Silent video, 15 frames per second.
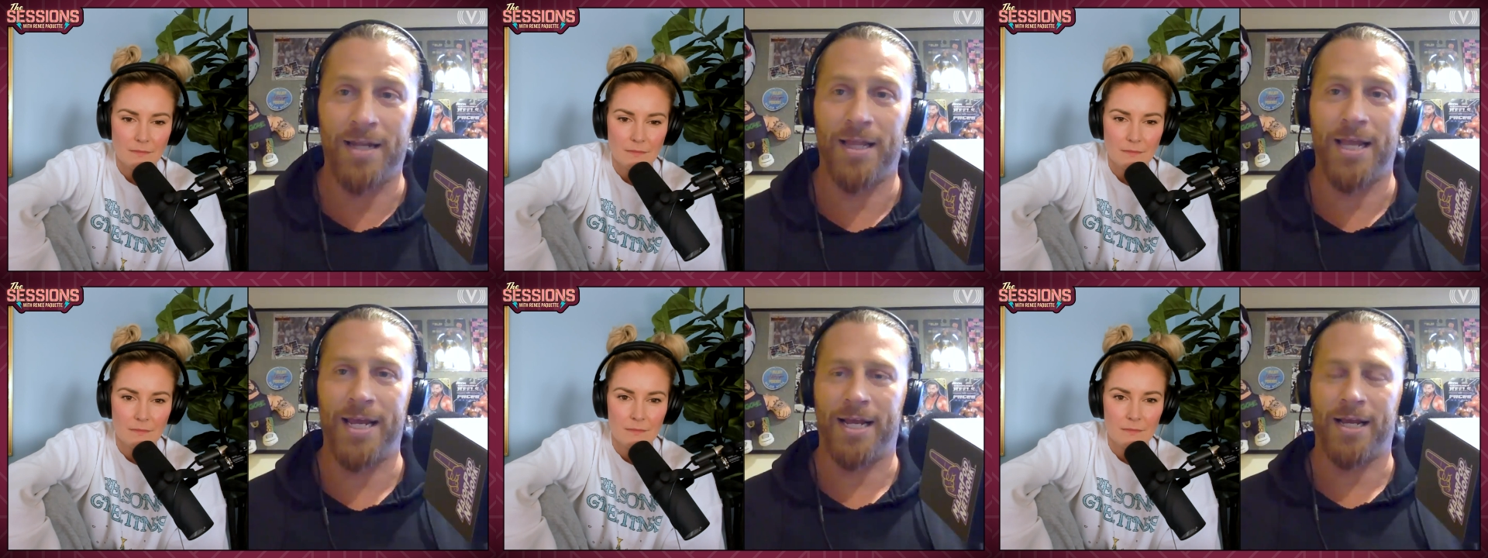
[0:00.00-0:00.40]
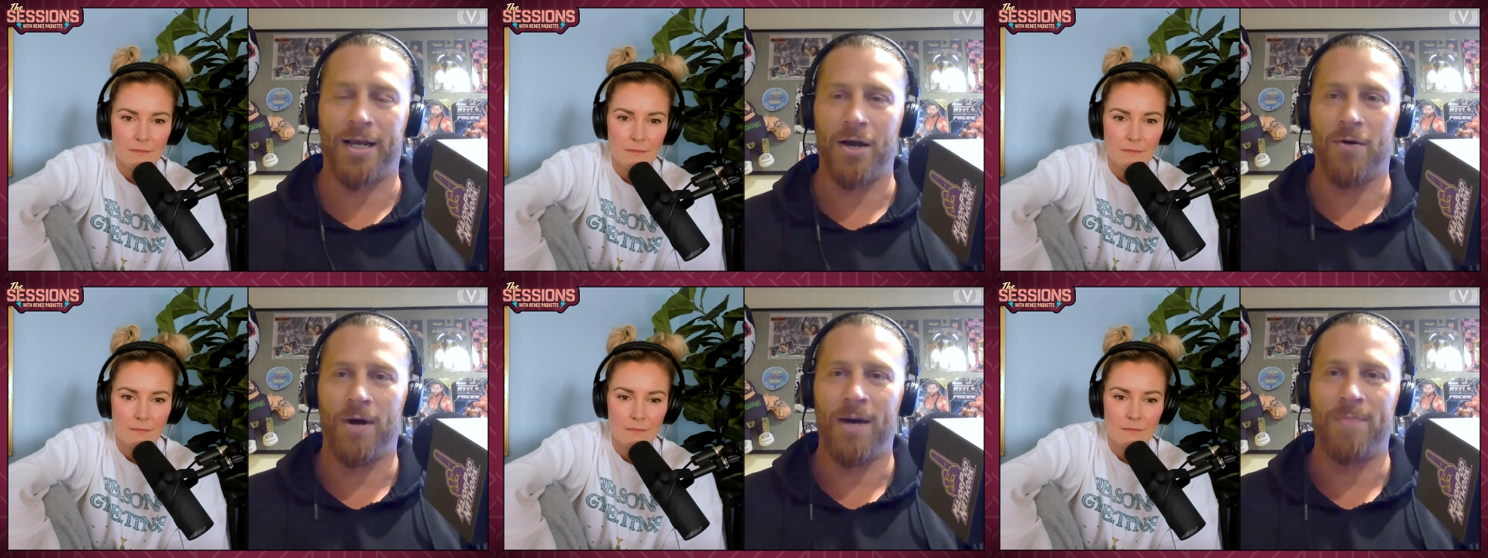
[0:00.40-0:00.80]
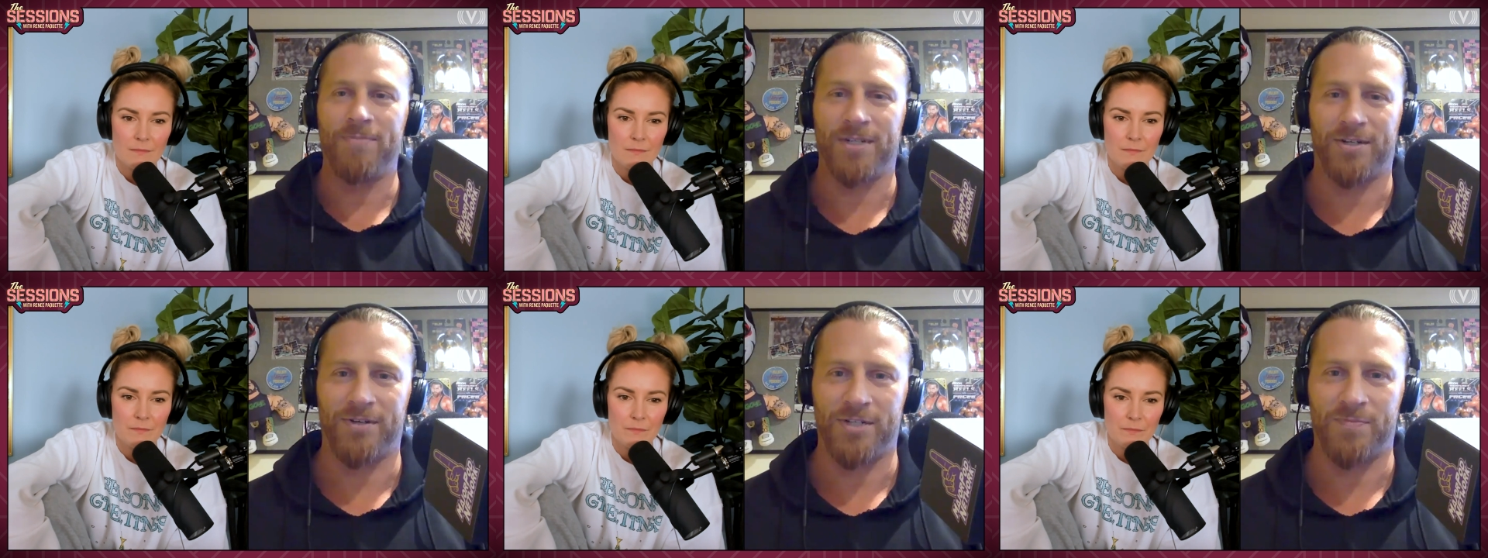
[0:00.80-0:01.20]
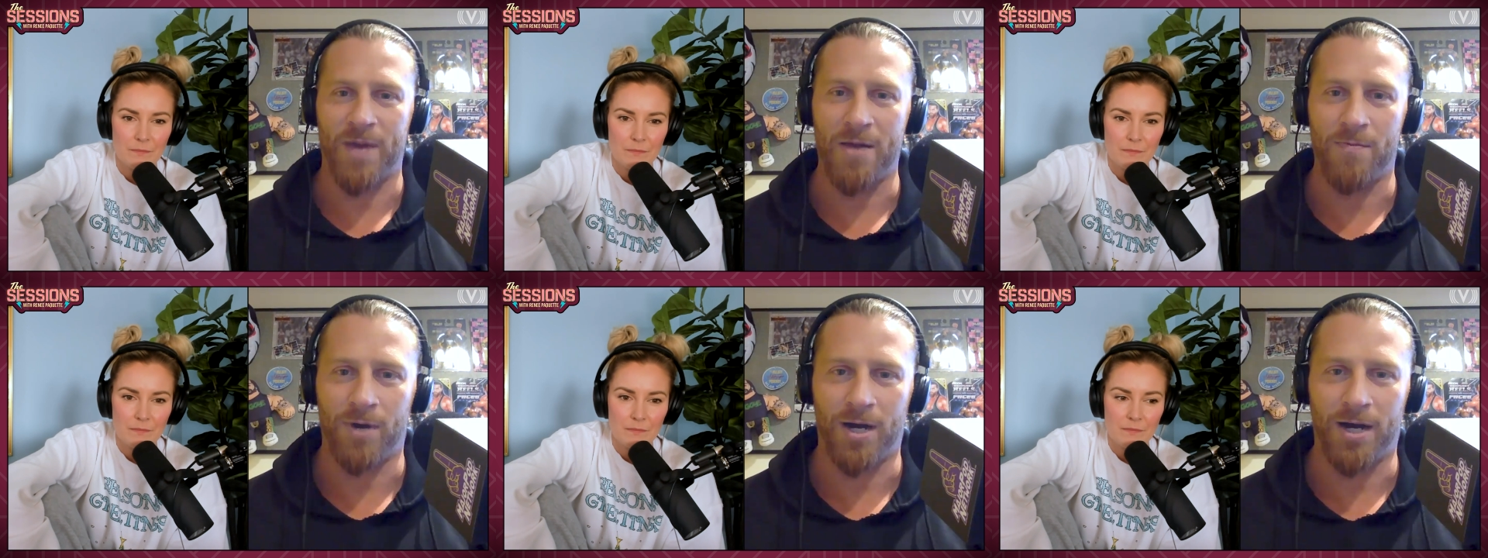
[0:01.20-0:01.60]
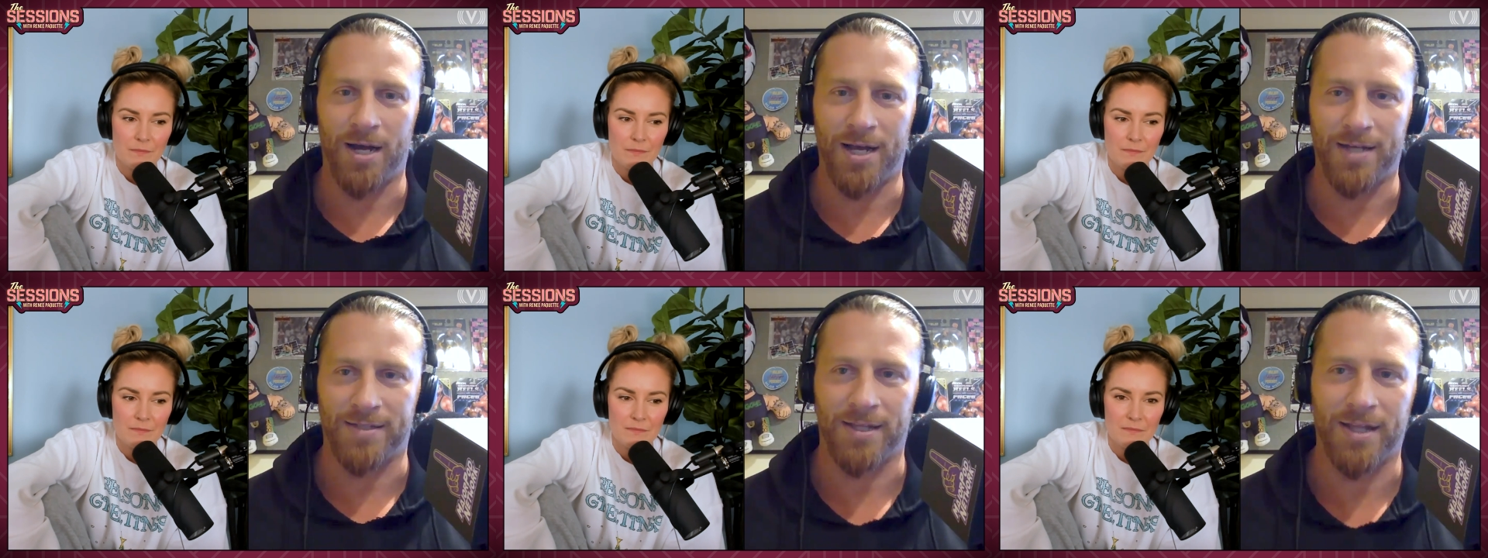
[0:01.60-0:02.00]
Speaker 1: like go up to Chris Benoit
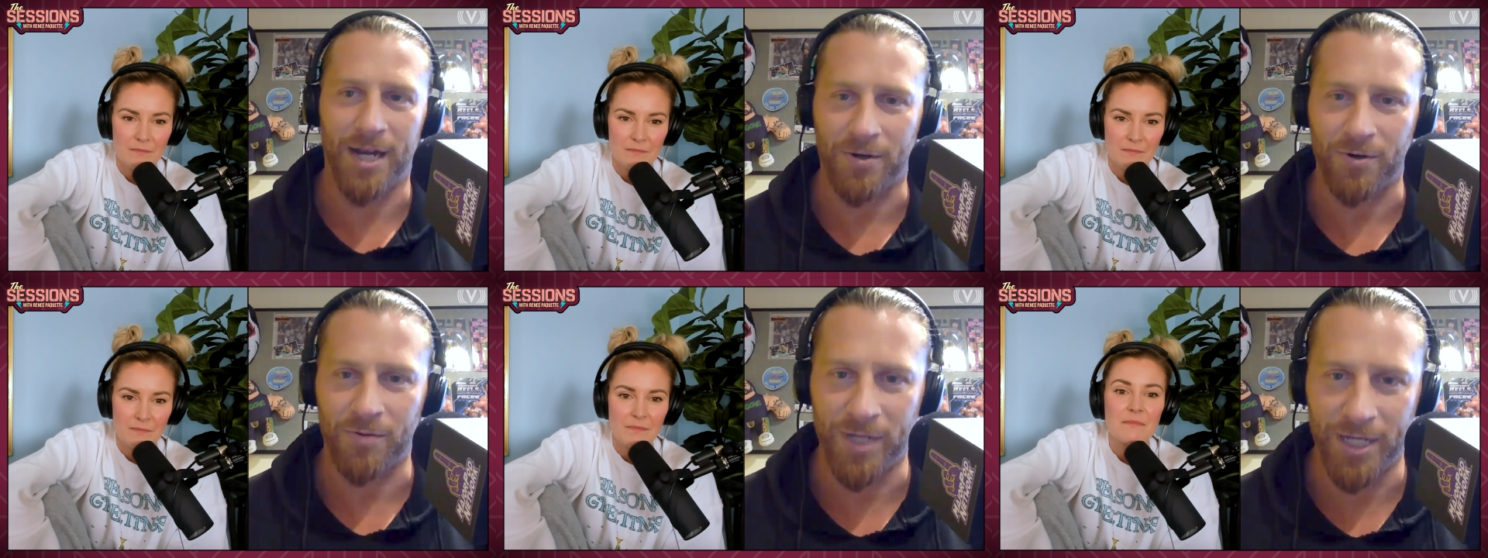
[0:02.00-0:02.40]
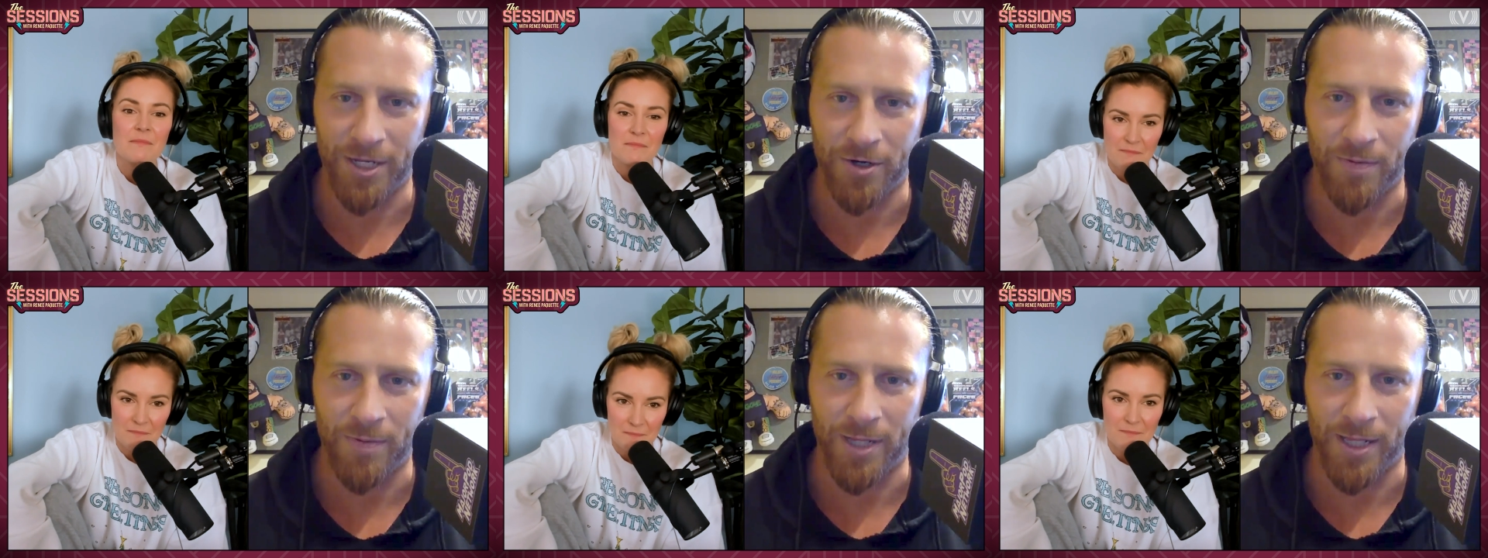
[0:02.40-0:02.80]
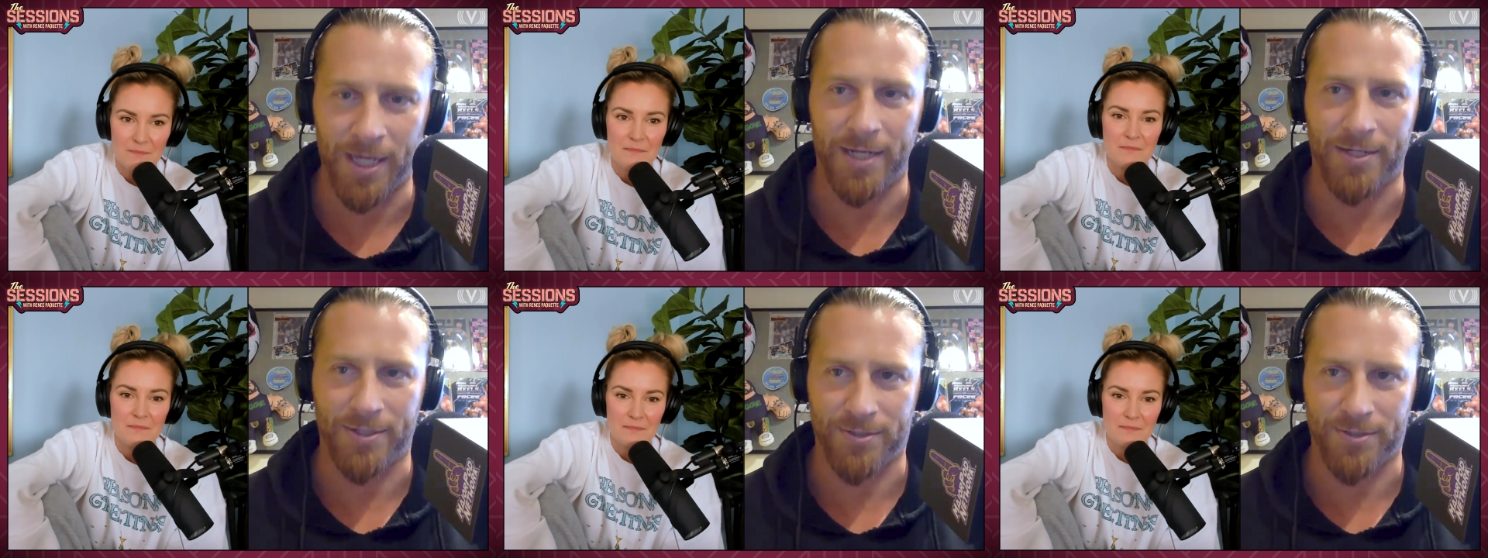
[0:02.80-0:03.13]
as the locker room leader and be like,